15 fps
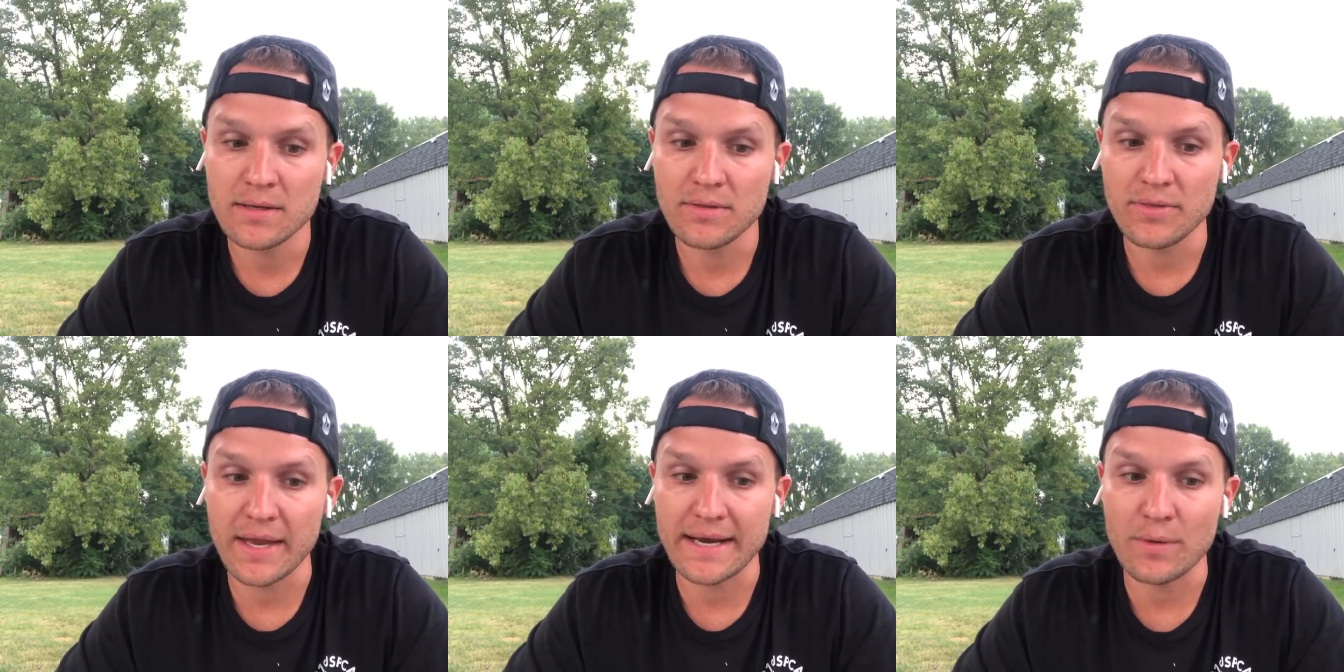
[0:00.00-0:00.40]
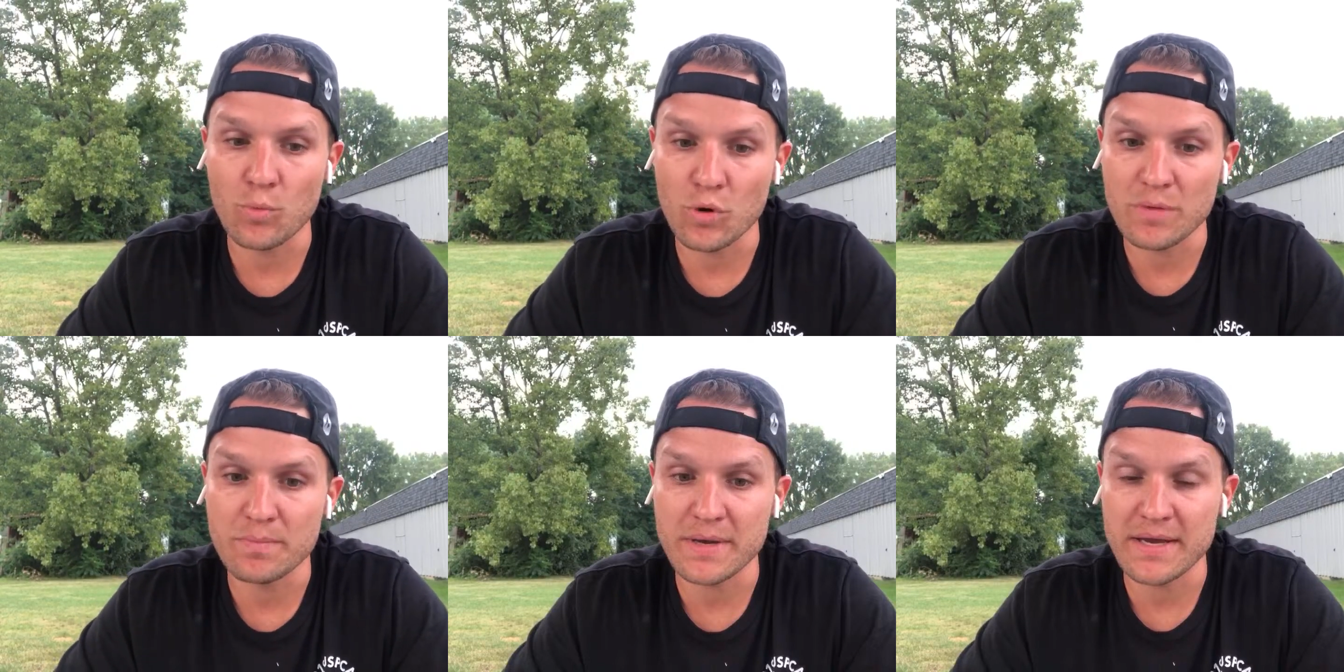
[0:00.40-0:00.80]
than it
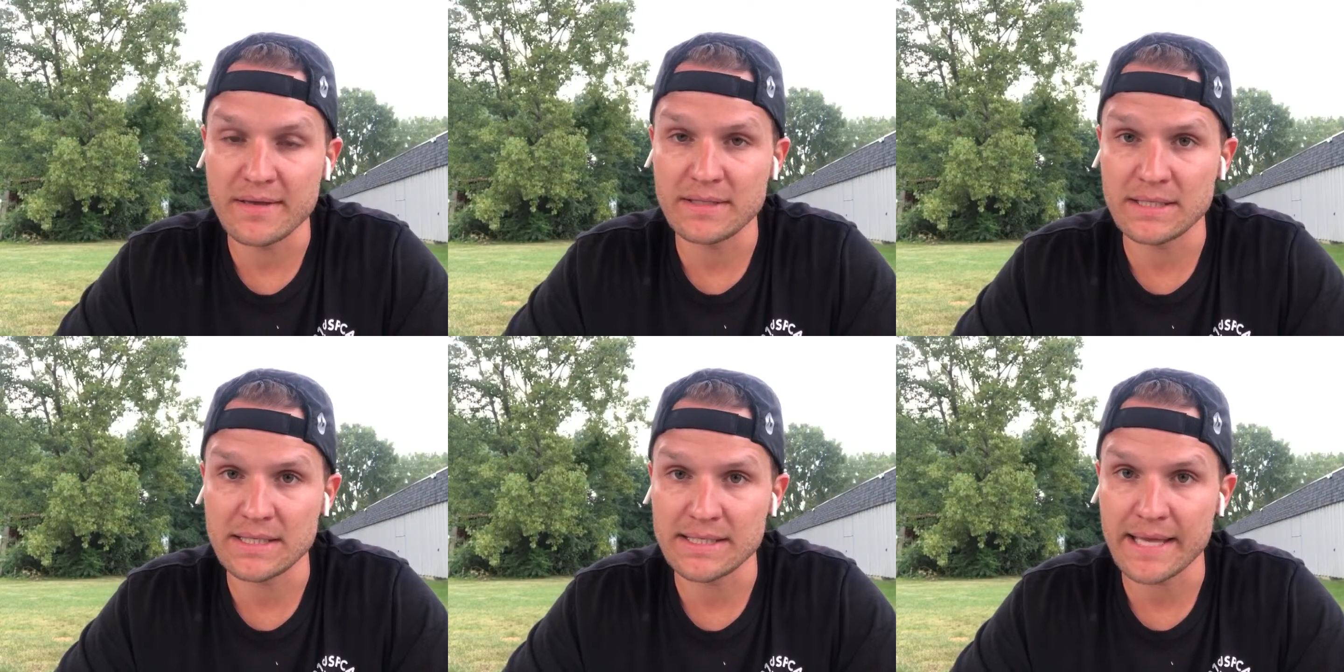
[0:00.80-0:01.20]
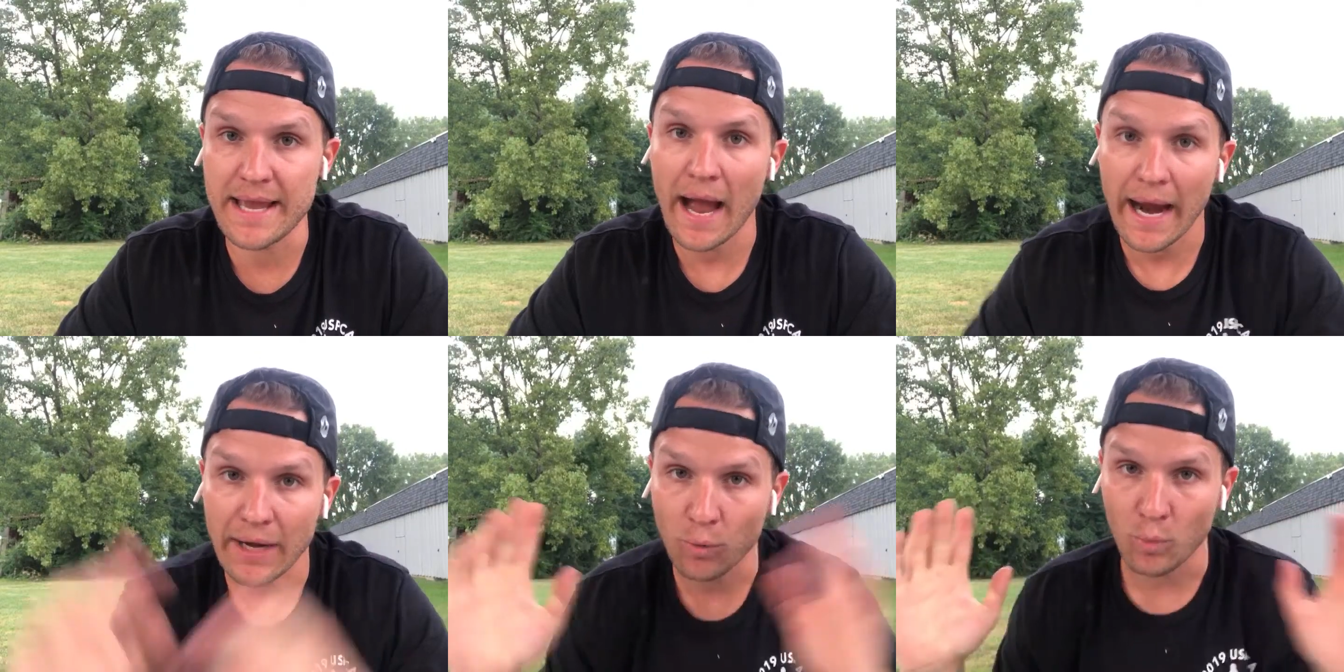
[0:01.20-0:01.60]
would be to say,
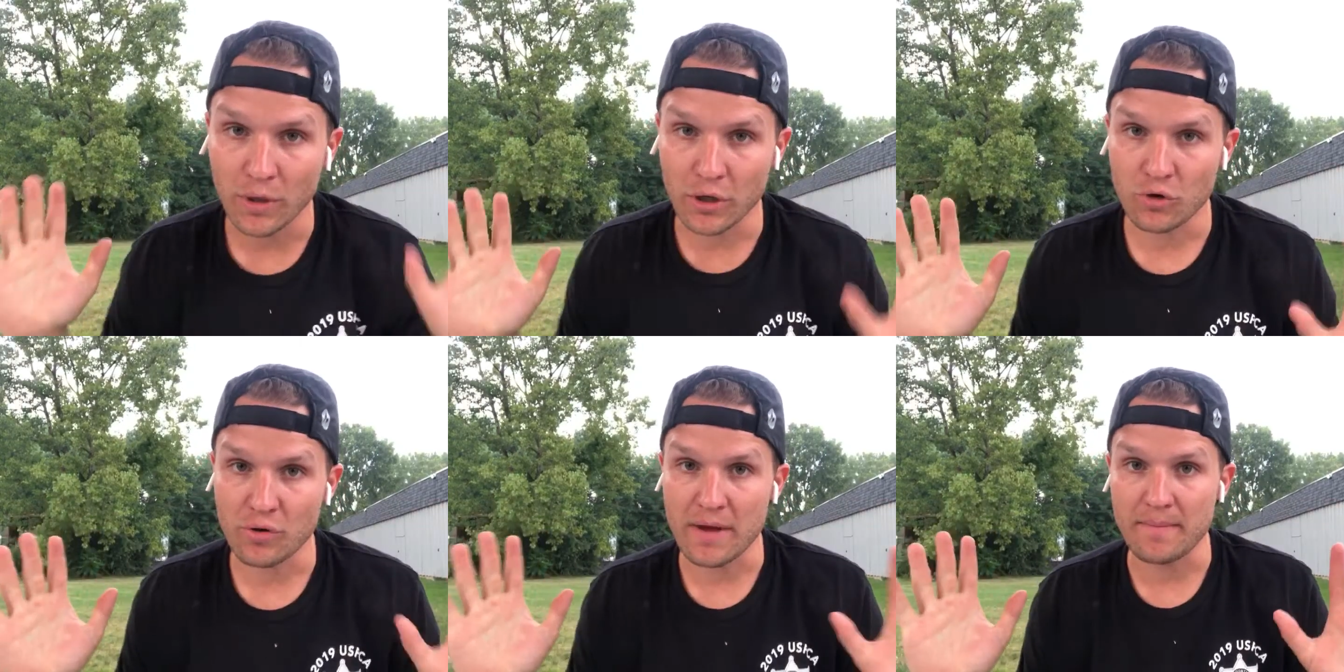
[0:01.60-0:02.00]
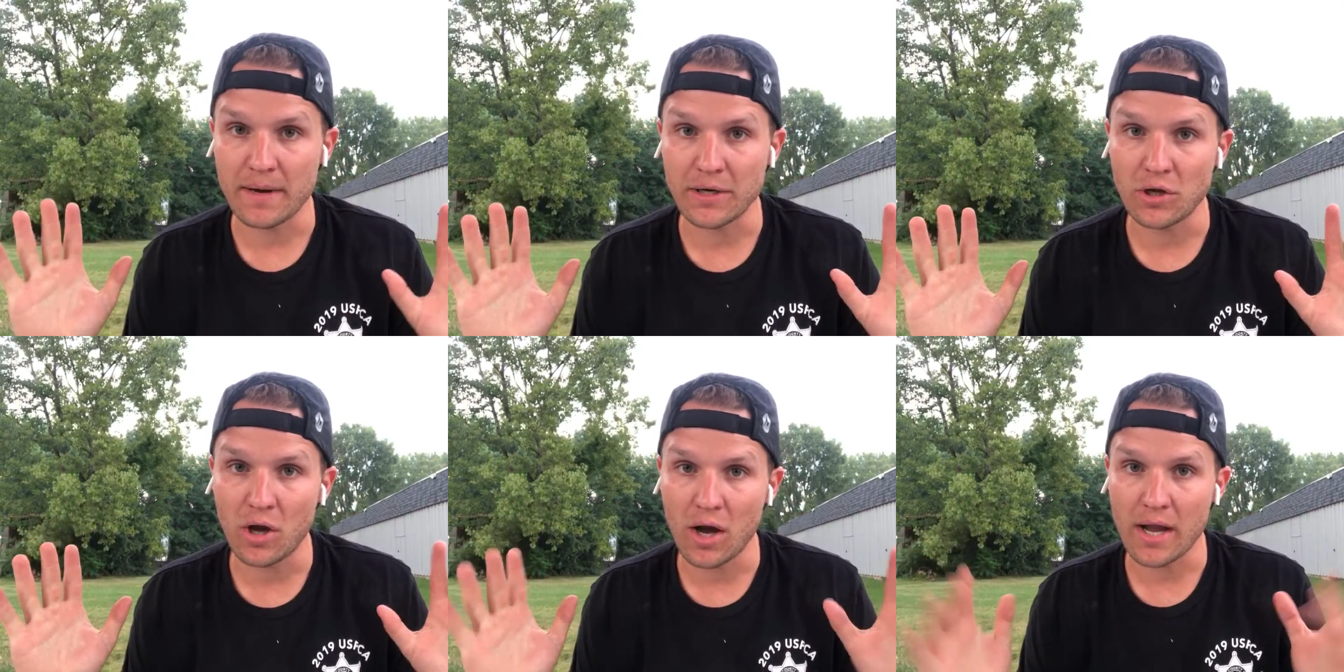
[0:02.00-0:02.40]
I don't want to create my
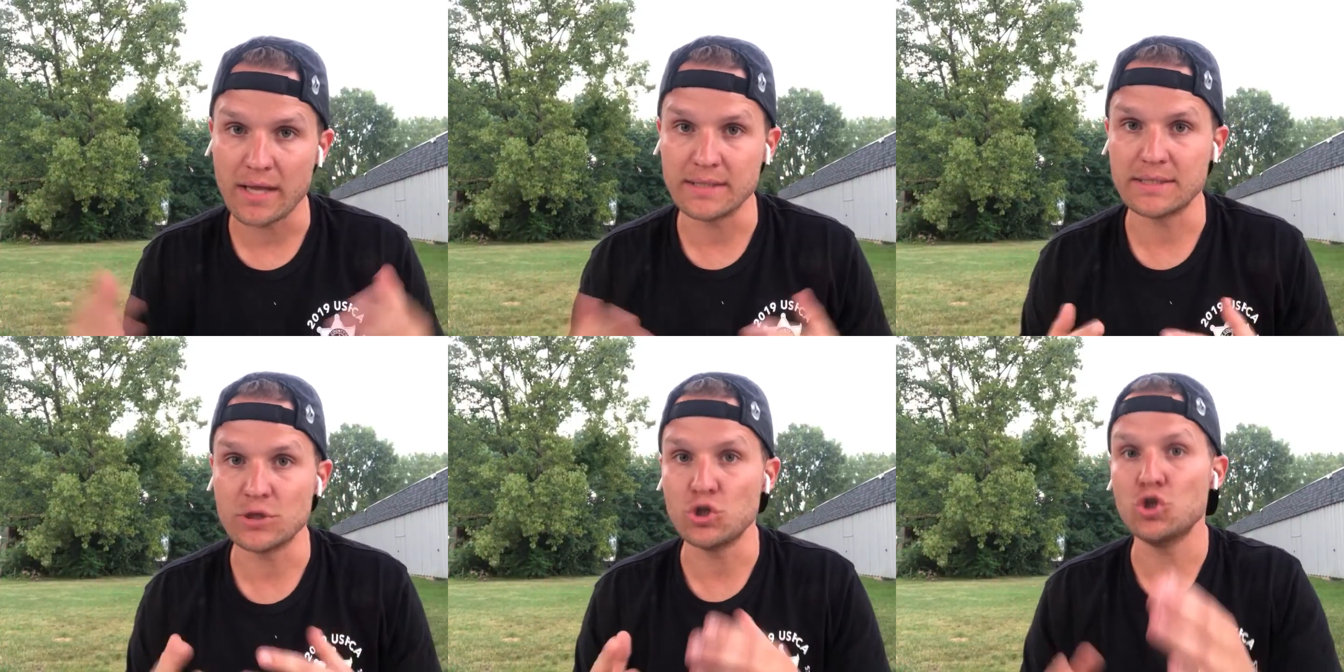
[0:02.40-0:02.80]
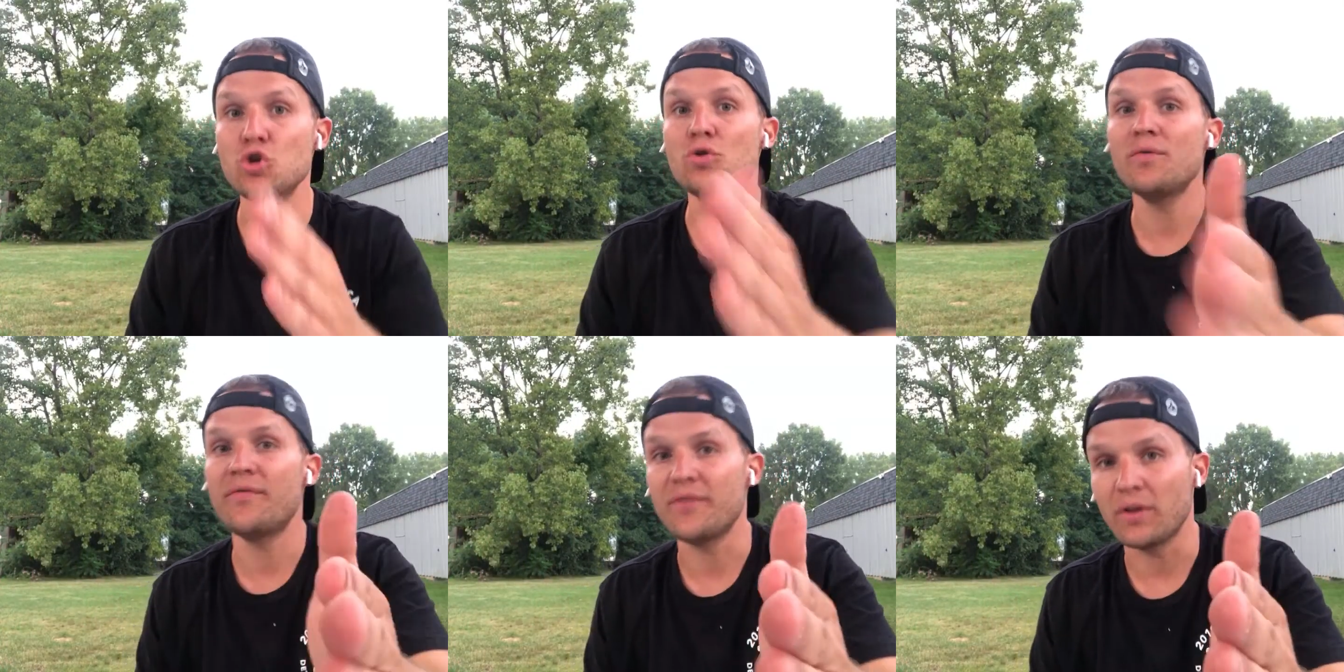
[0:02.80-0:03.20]
dog because
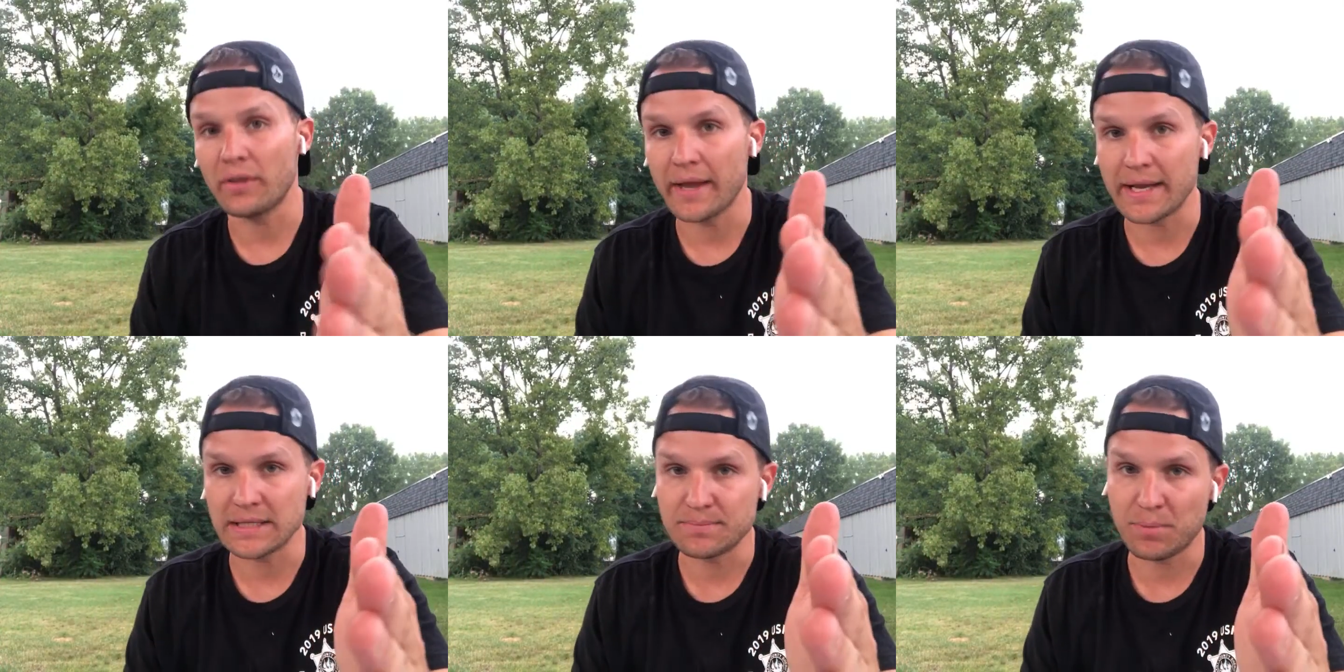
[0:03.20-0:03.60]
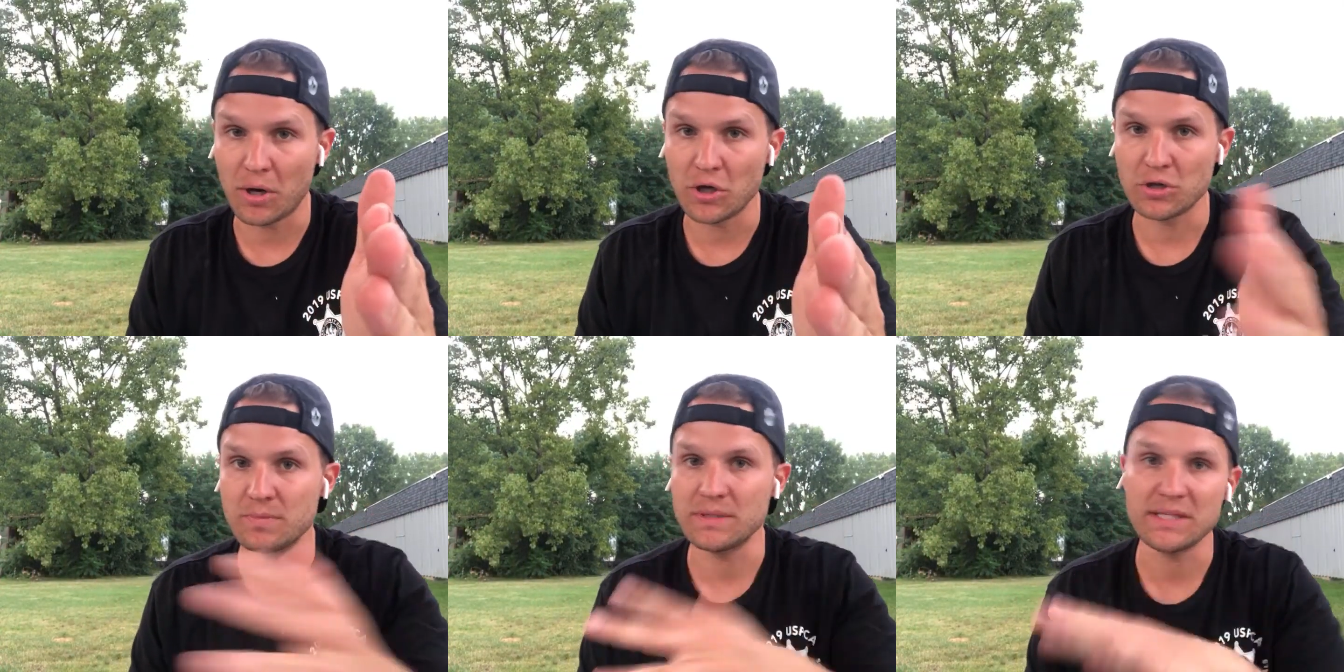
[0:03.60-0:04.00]
you feel like it's punishment.